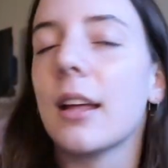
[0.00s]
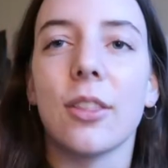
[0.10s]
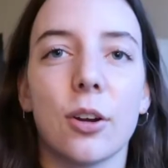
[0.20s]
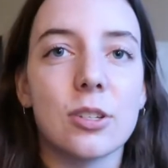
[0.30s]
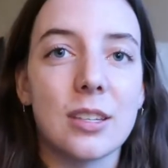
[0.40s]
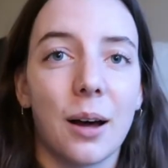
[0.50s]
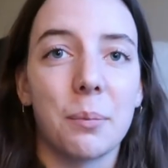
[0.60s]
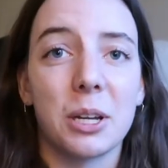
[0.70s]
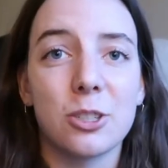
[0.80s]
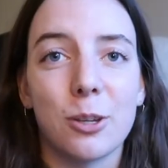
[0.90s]
There's not
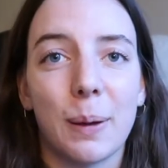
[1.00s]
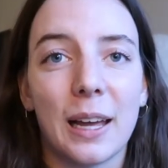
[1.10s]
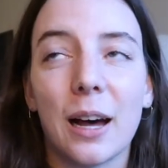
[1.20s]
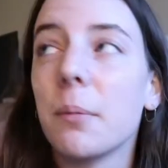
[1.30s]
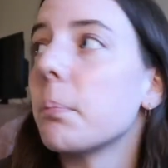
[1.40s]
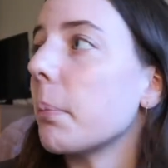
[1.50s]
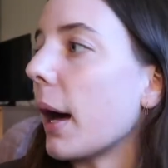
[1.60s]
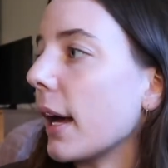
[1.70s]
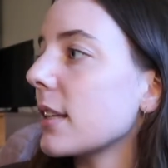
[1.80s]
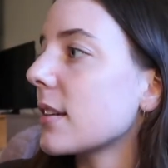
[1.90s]
much to pick up,
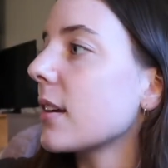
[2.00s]
but